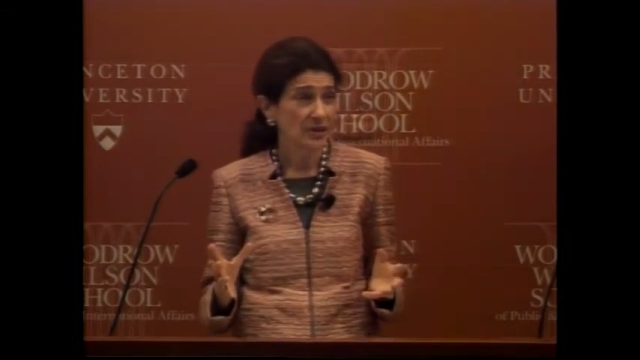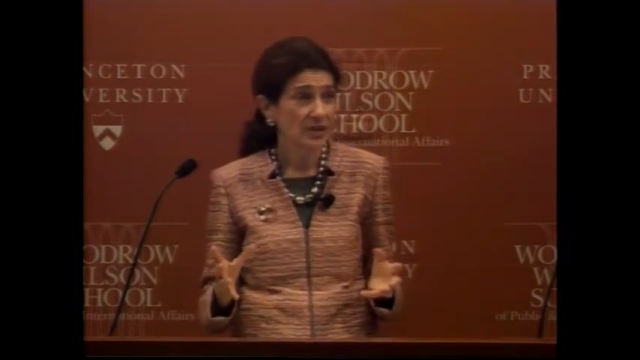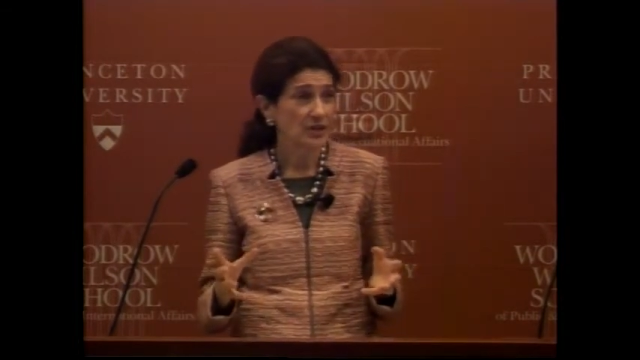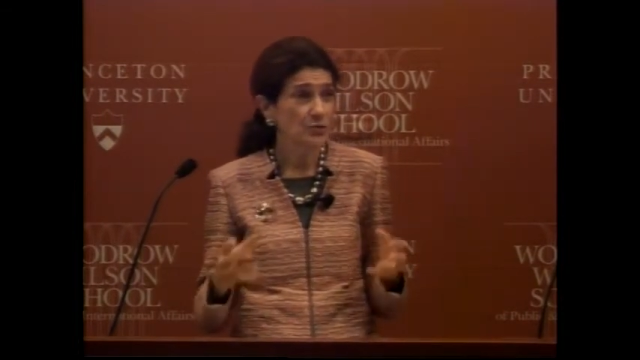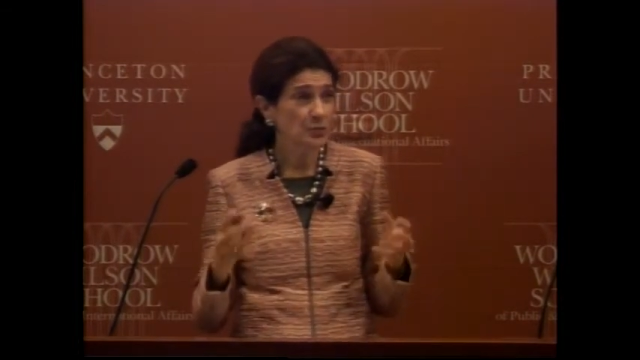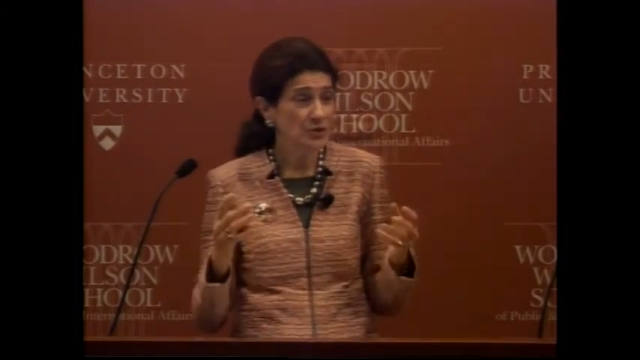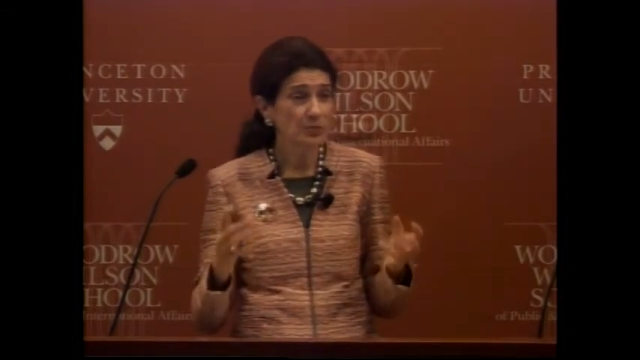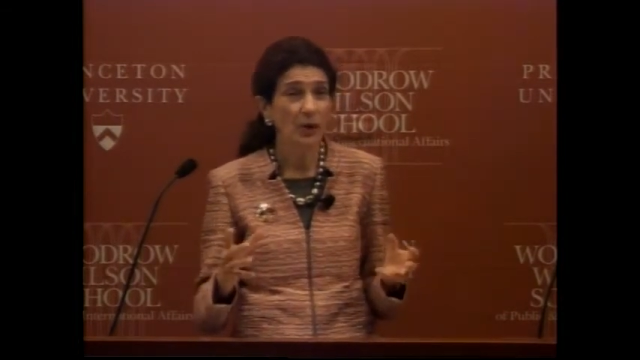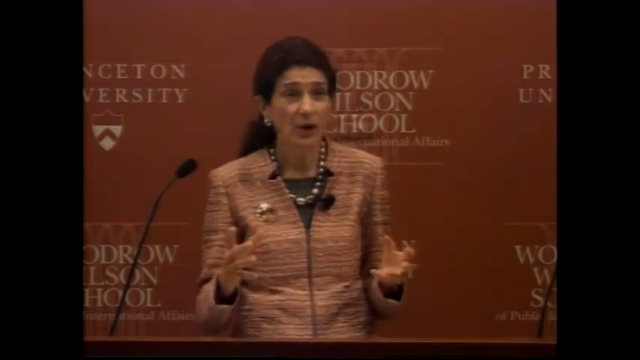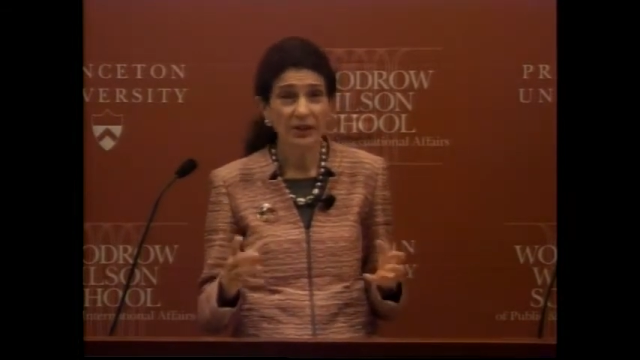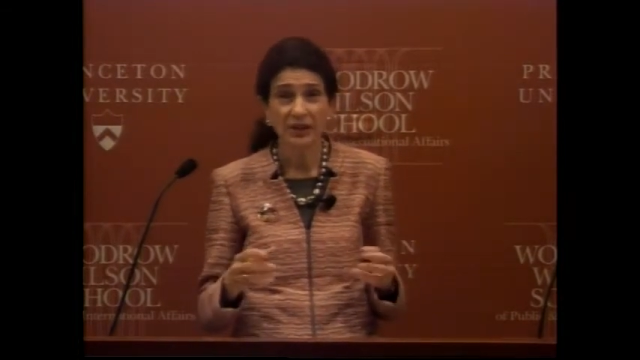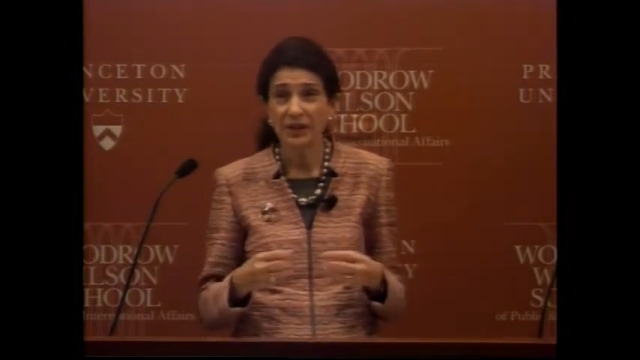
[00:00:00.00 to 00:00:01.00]
It's
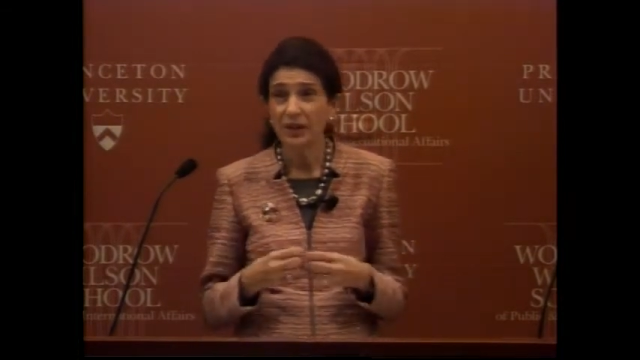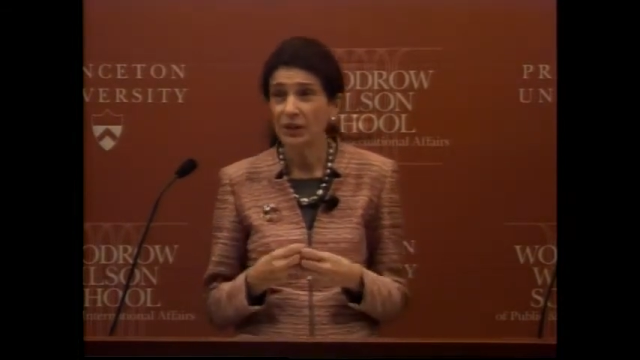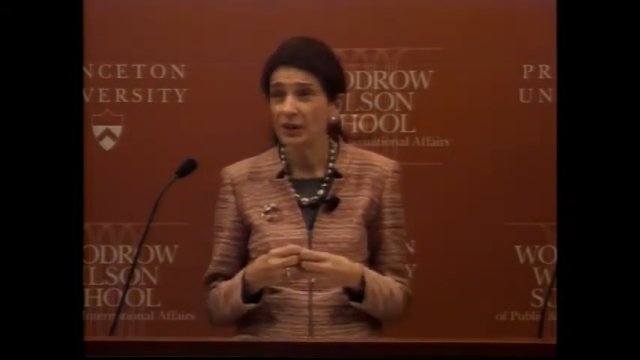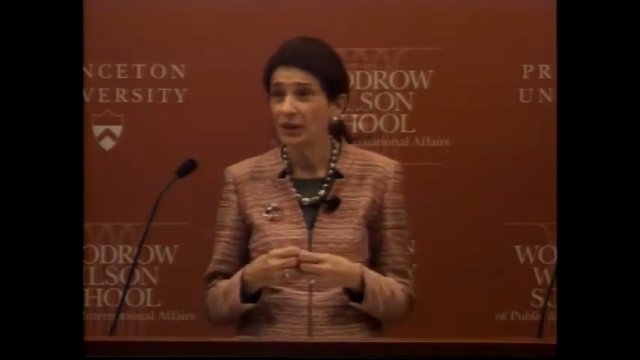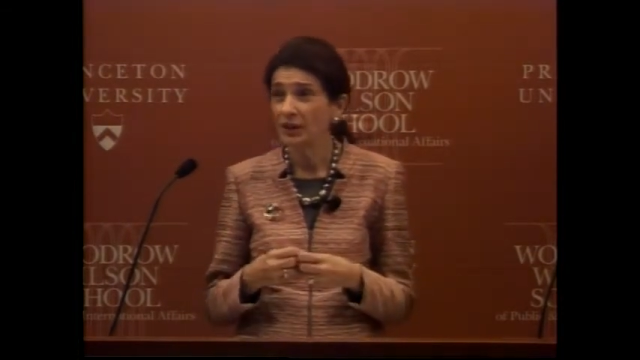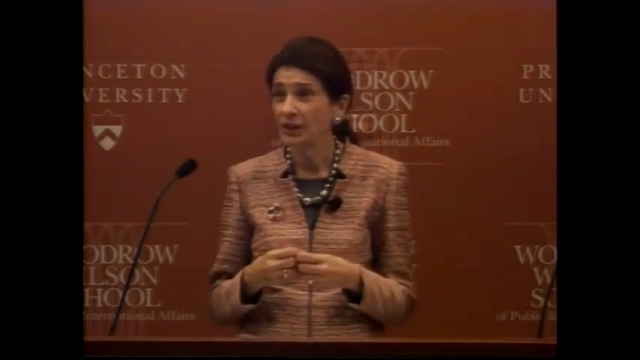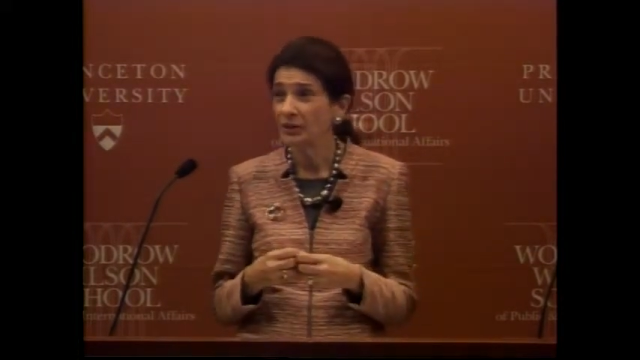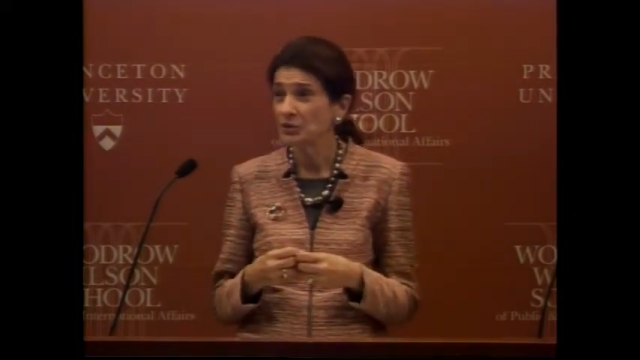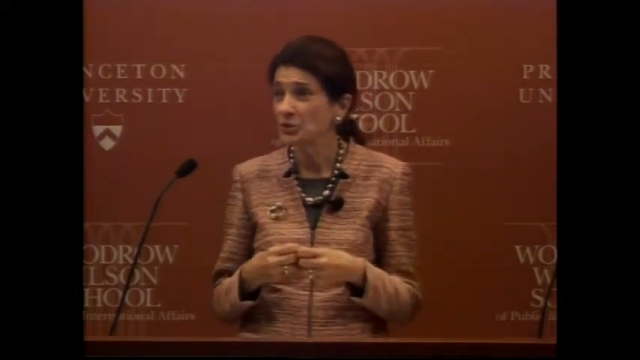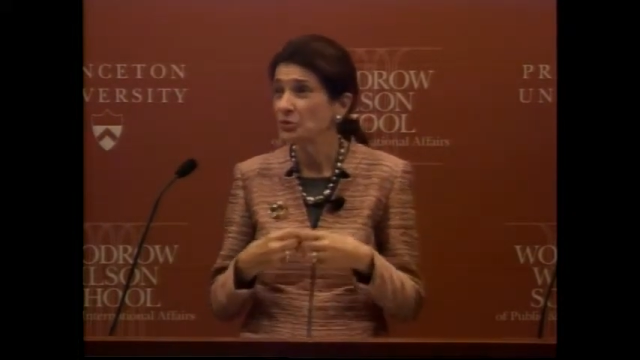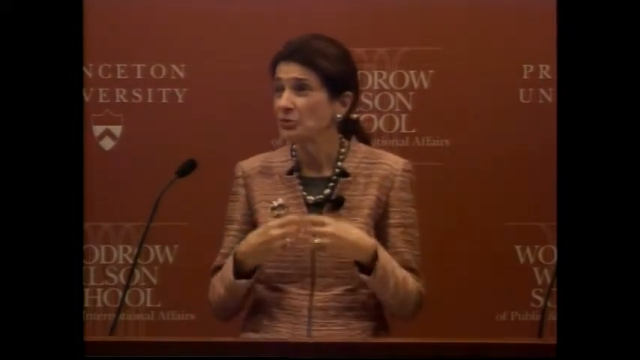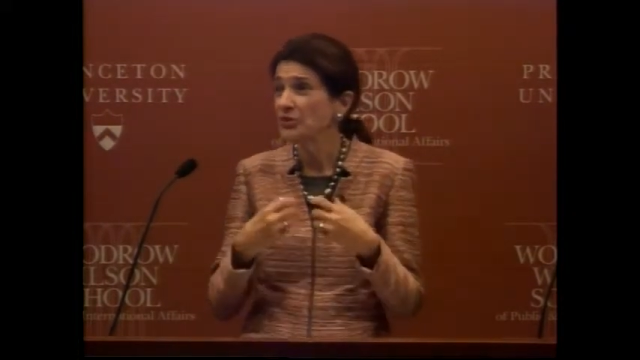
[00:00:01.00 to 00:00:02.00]
responding to